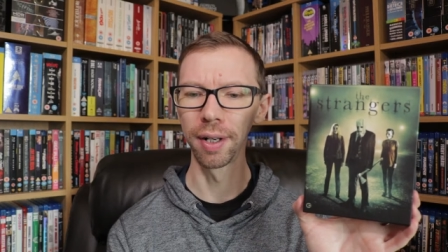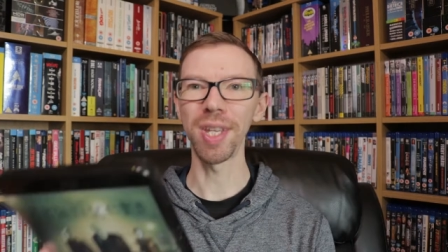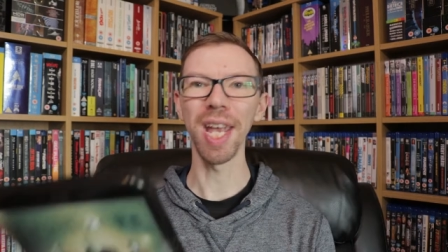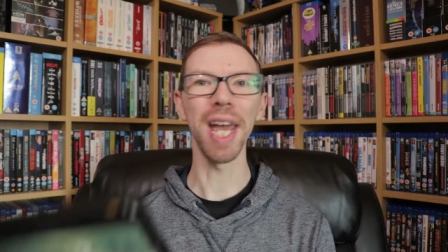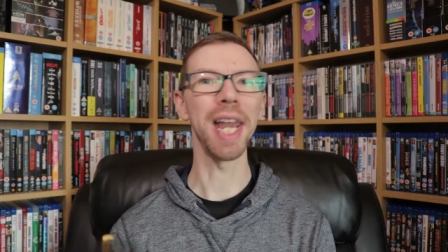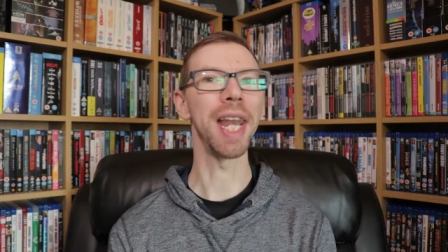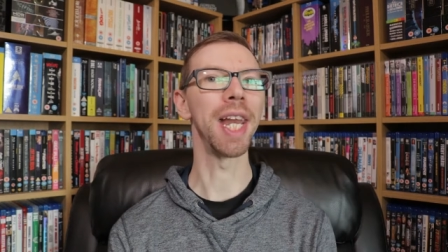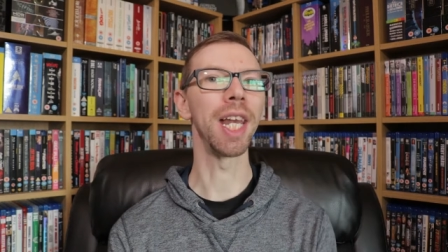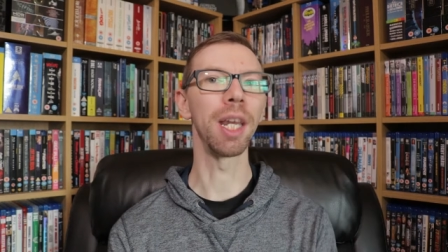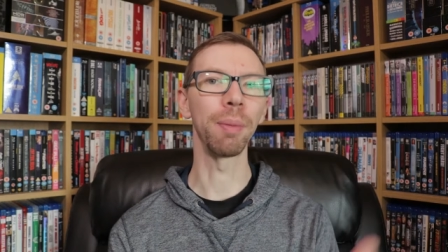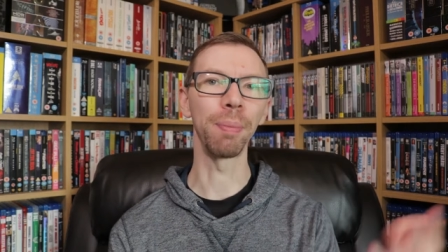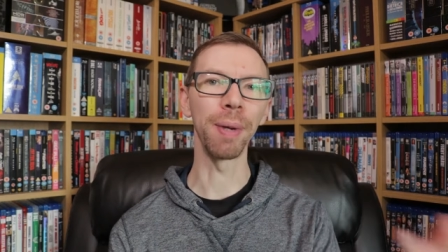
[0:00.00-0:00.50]

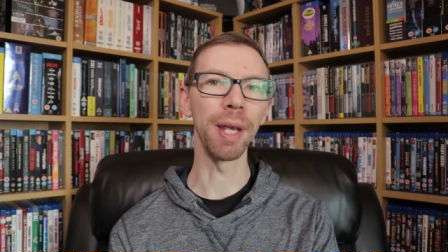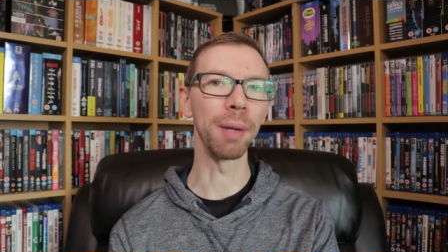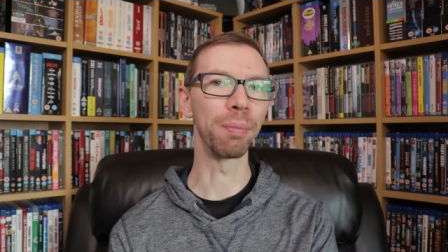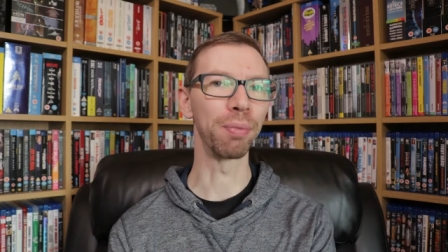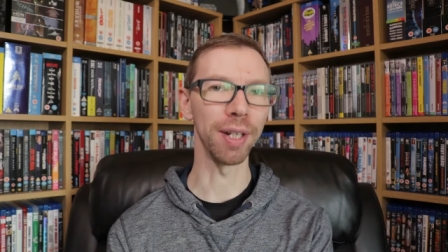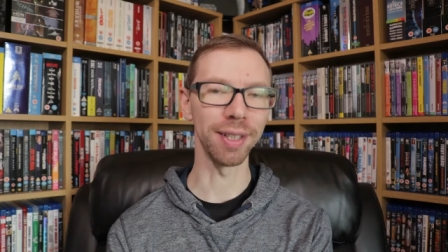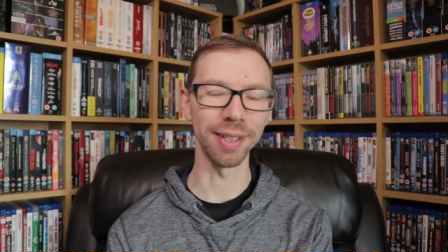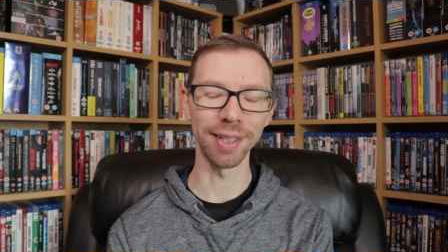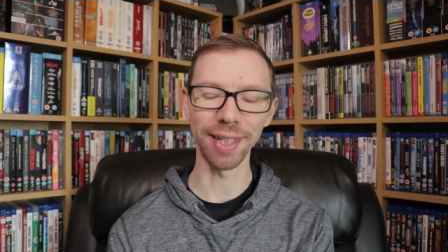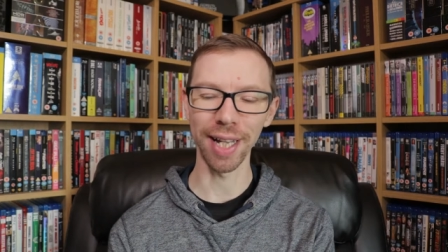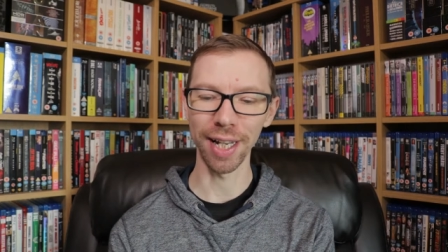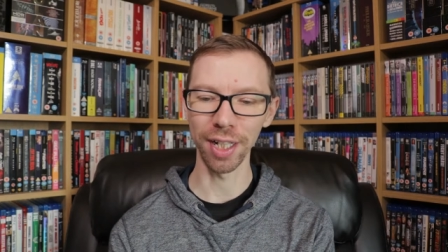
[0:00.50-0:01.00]
1080p
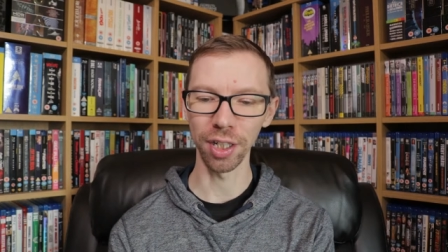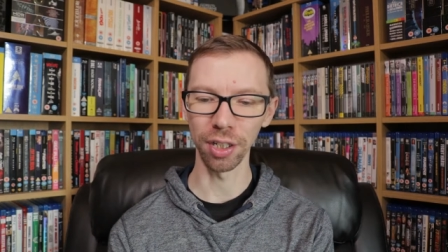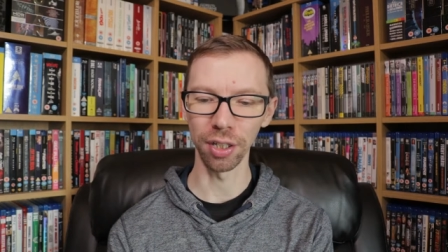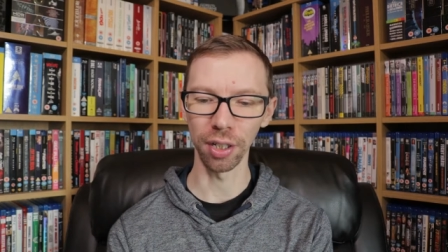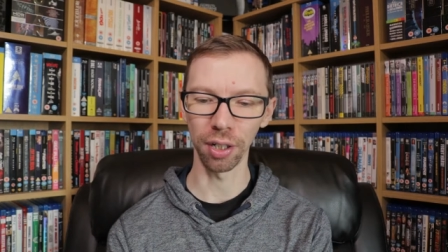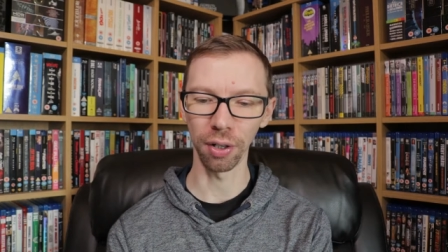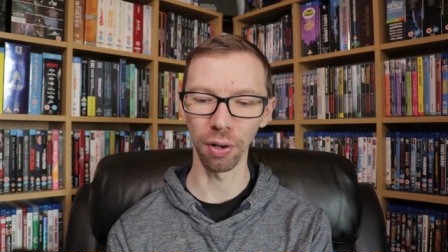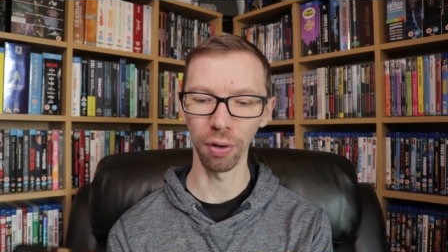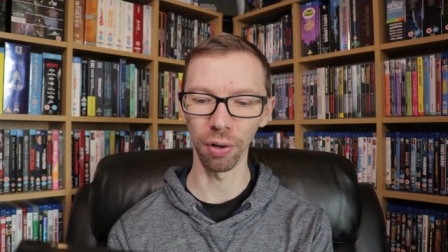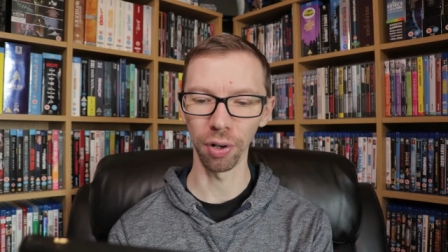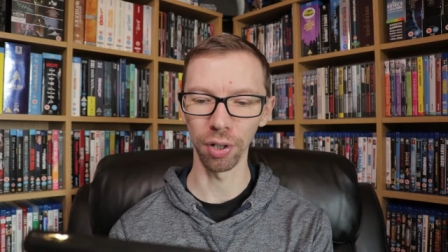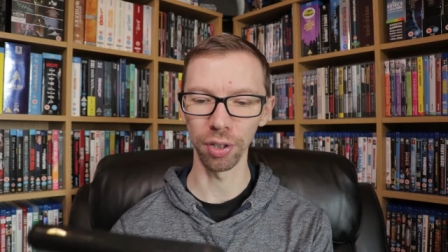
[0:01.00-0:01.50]
presentation, of
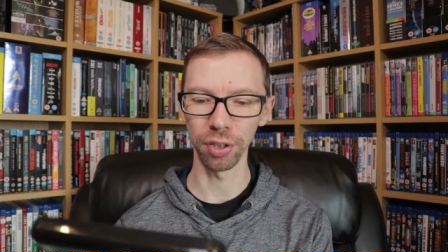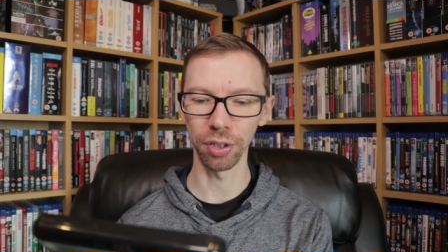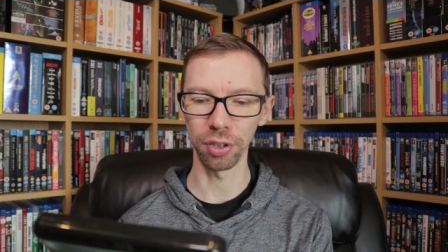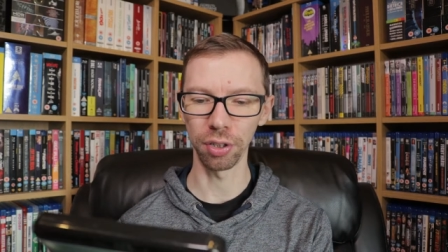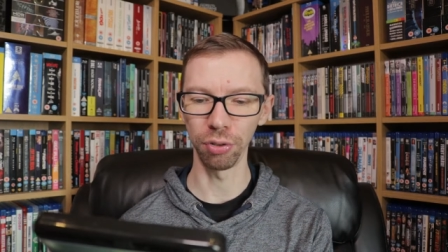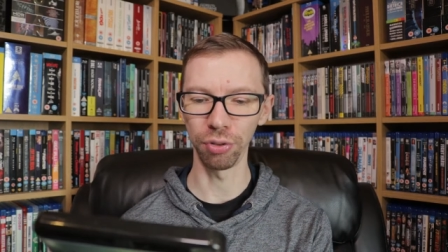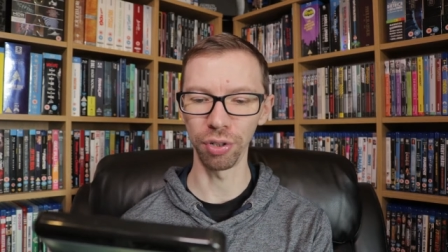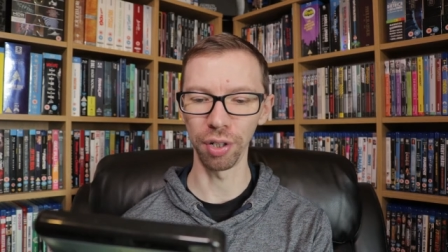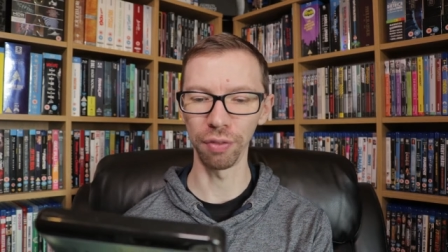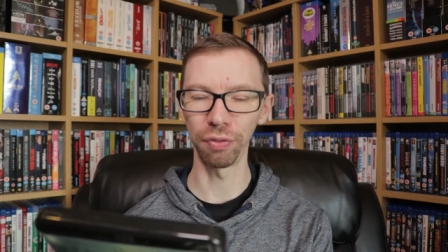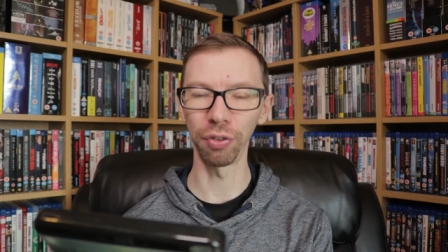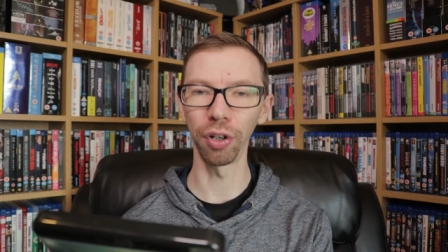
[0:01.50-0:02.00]
course,
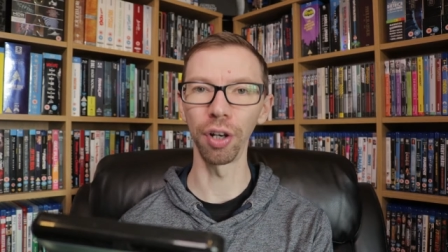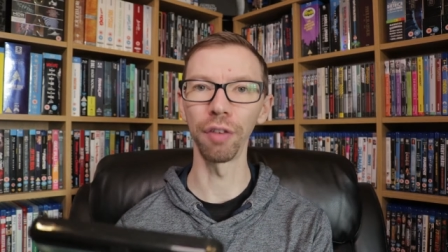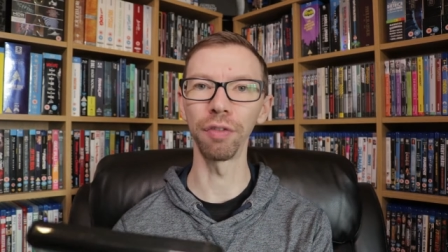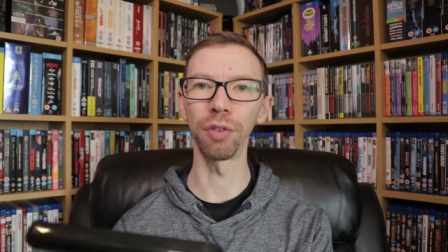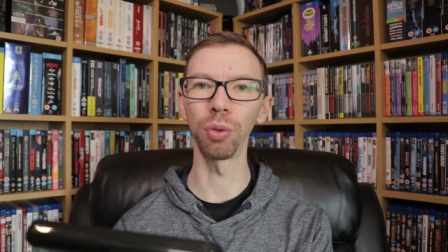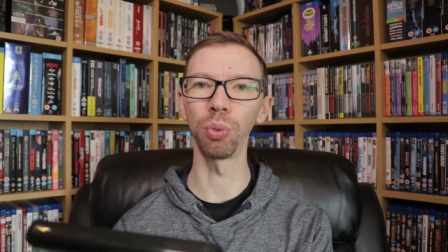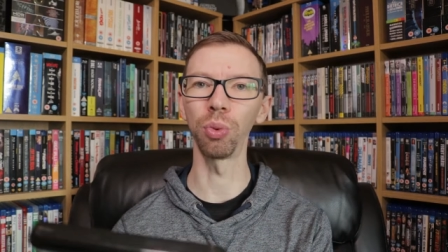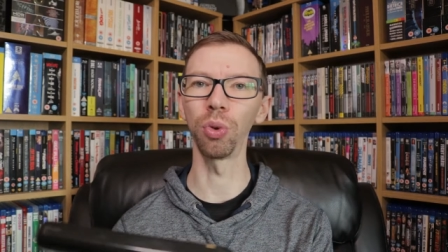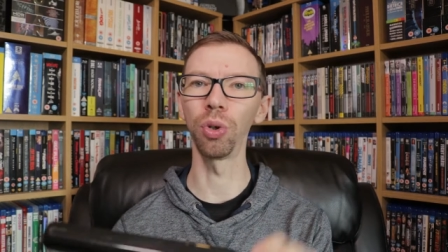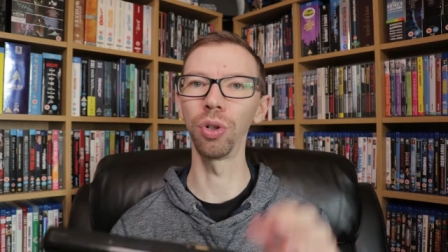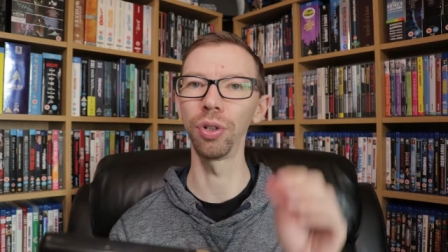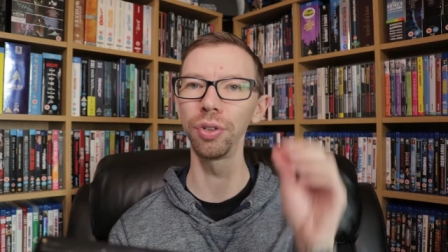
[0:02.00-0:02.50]

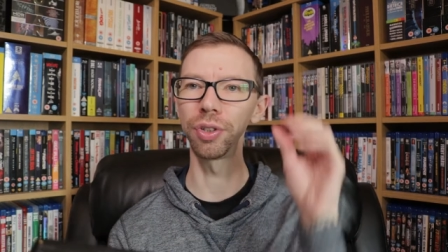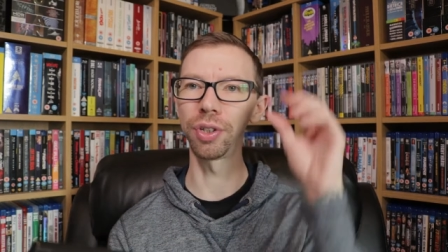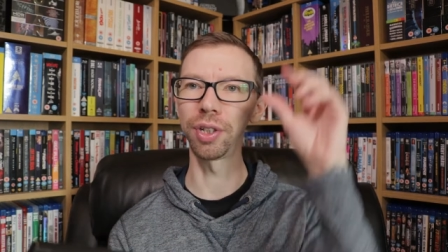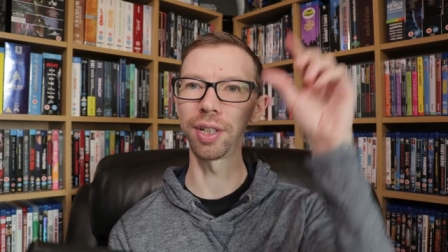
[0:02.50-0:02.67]
2:35:1.